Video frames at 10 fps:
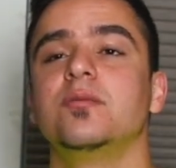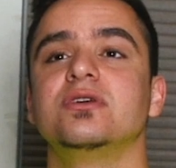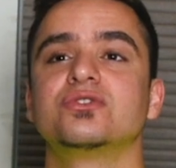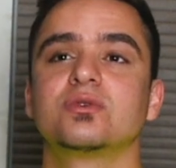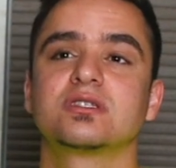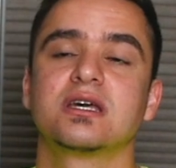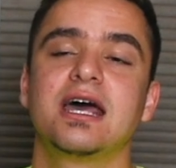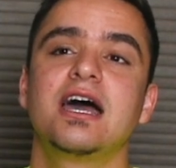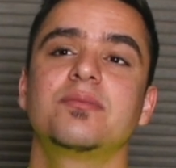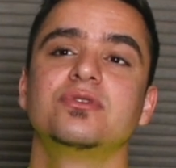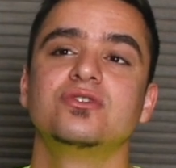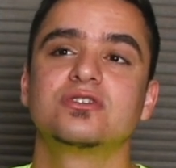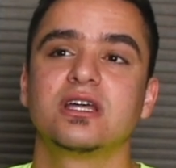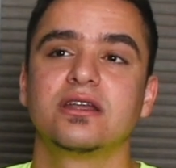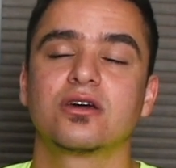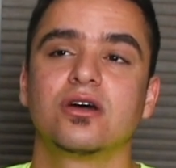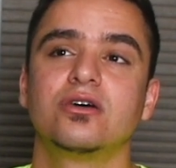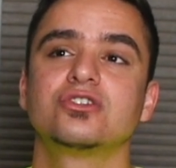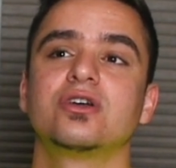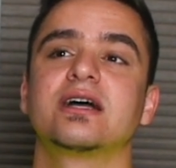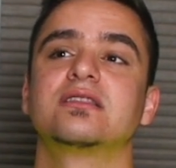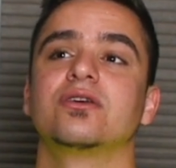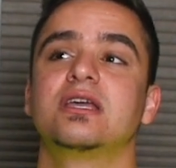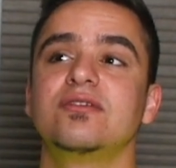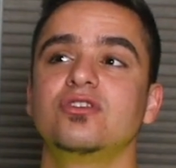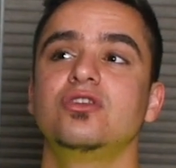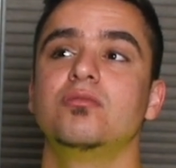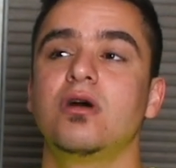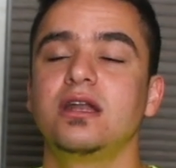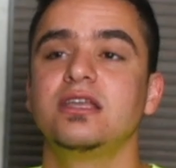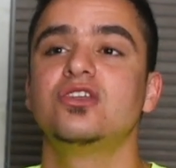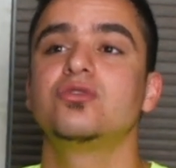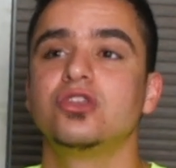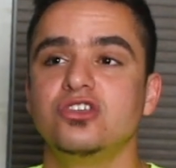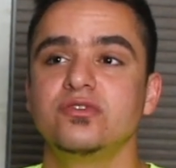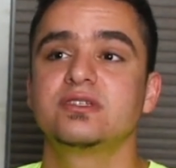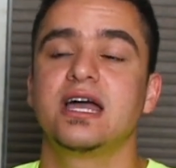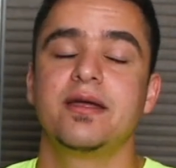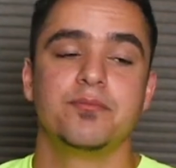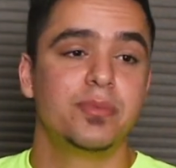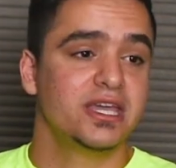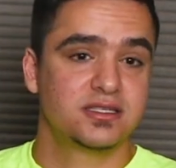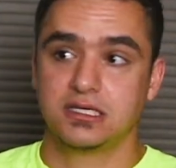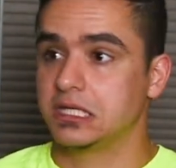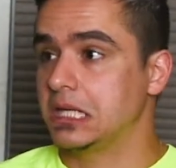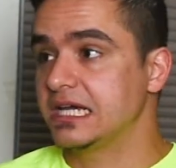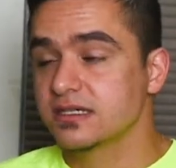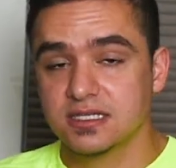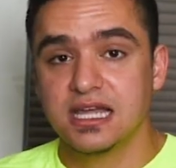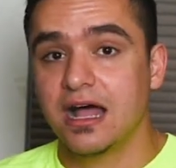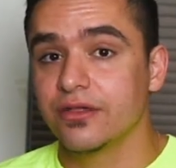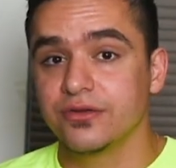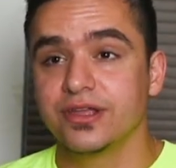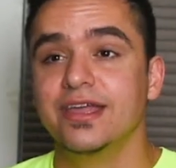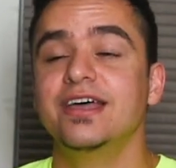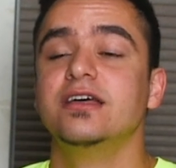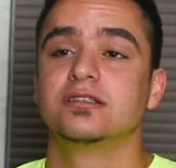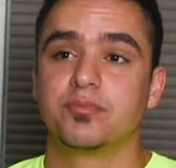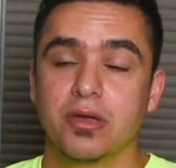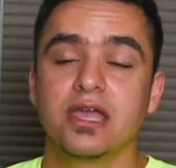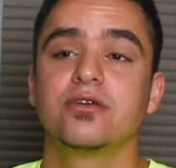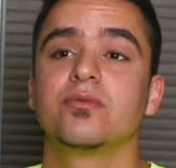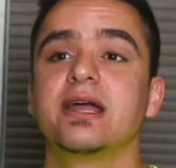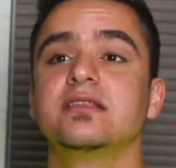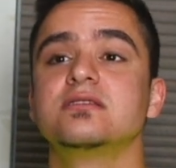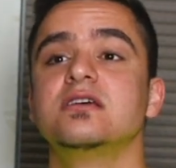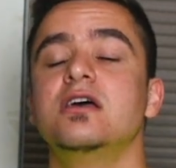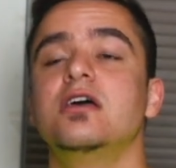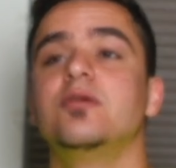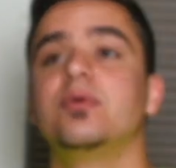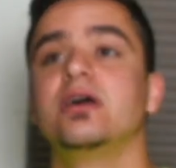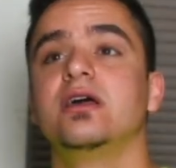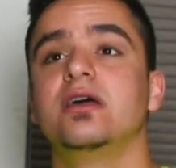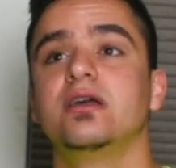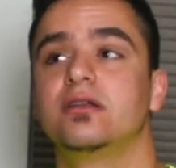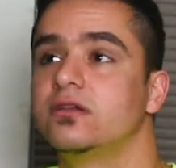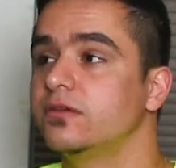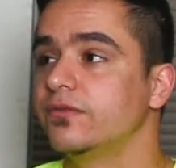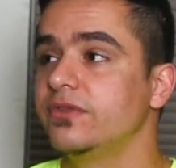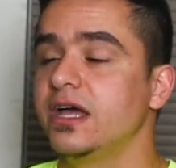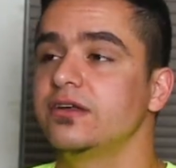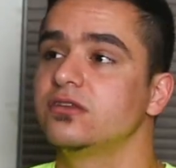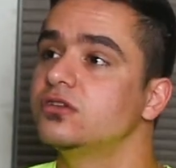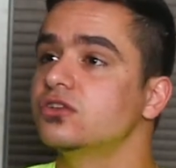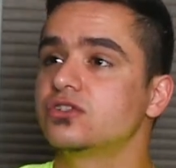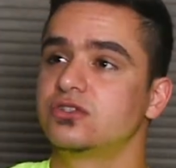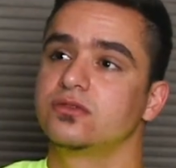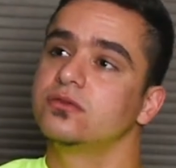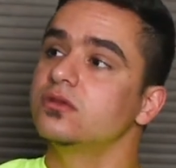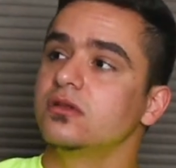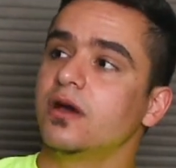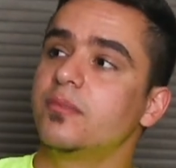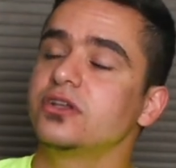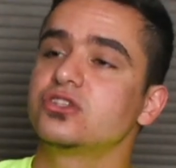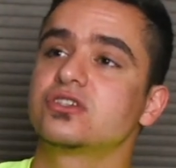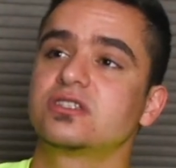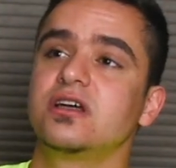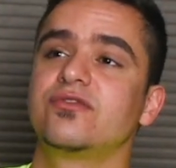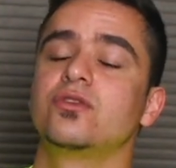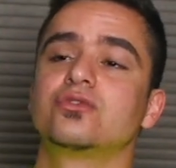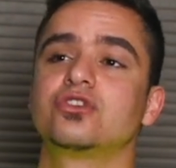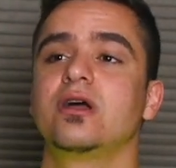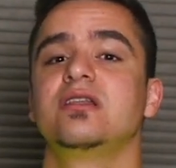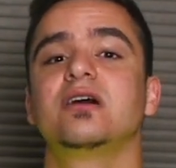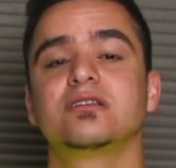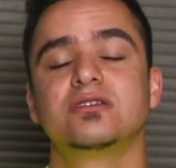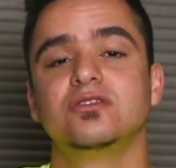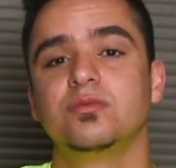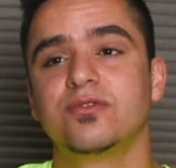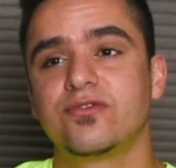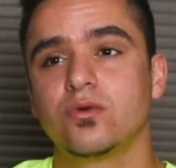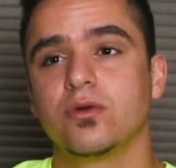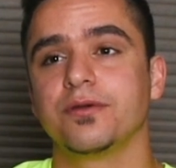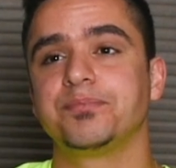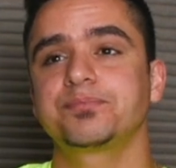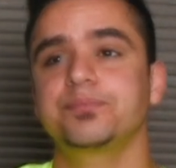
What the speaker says: Because what's going to happen, you sign a contract, they're giving you money, you can use that, base it like a salary to pay your rent. But now you're just doing a bunch of stuff you were trying not to do before.